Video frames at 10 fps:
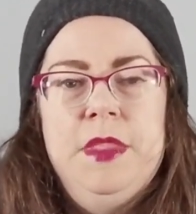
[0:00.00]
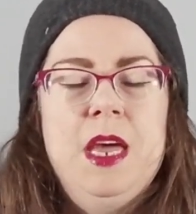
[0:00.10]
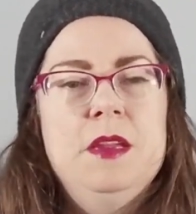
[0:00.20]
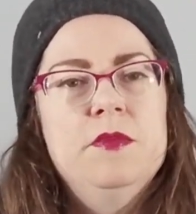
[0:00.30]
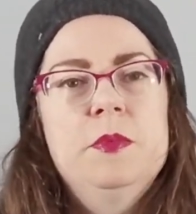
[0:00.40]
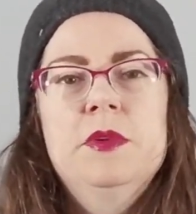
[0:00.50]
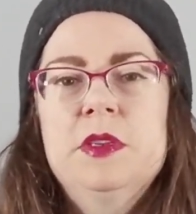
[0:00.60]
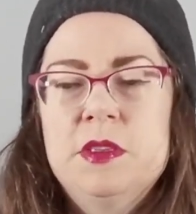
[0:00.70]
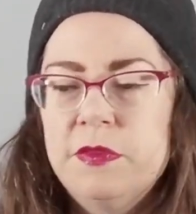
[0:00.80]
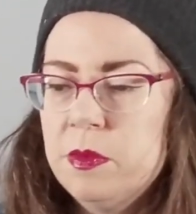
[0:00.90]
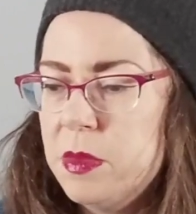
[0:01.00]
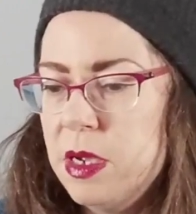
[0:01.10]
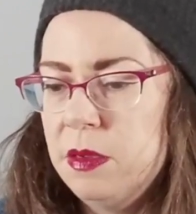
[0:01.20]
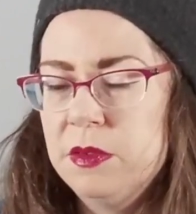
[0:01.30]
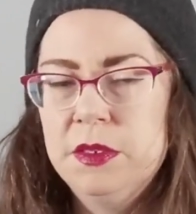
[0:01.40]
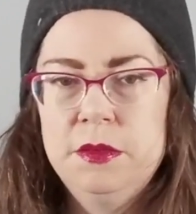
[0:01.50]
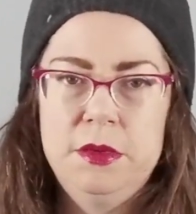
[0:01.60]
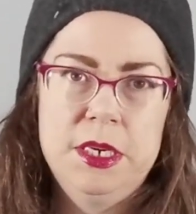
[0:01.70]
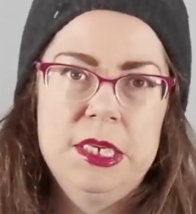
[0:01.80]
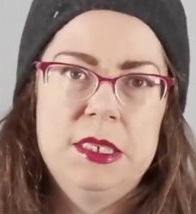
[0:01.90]
Not every book is for me.
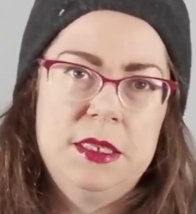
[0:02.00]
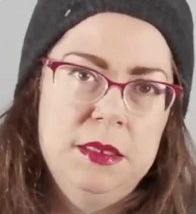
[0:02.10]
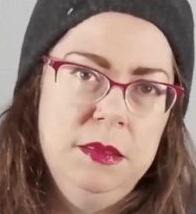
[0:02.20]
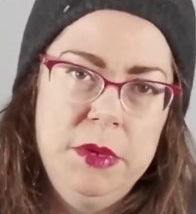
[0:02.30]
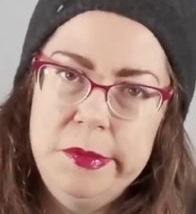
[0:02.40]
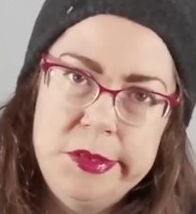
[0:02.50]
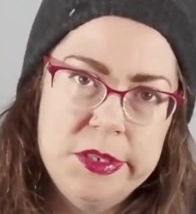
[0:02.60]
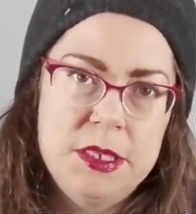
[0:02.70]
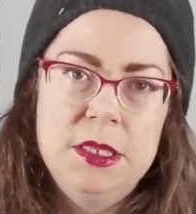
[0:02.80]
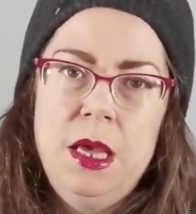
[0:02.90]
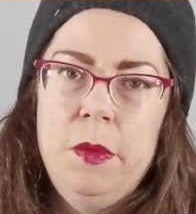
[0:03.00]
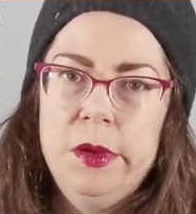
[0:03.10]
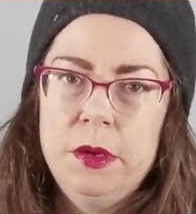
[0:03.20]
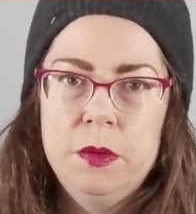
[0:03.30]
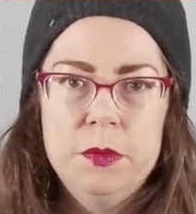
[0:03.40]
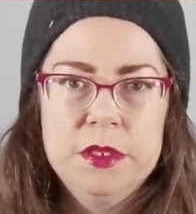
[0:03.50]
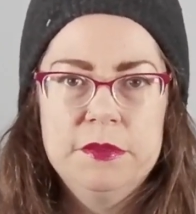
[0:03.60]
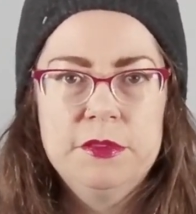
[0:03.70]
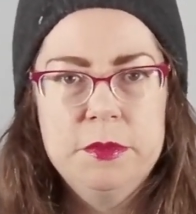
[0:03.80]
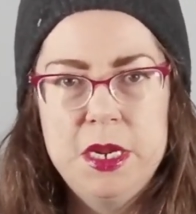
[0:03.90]
So I guess maybe just that one
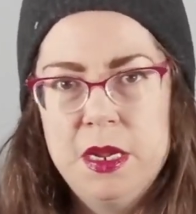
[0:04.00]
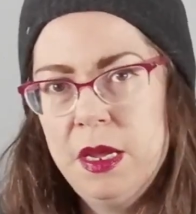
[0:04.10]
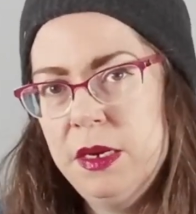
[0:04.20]
wasn't for me.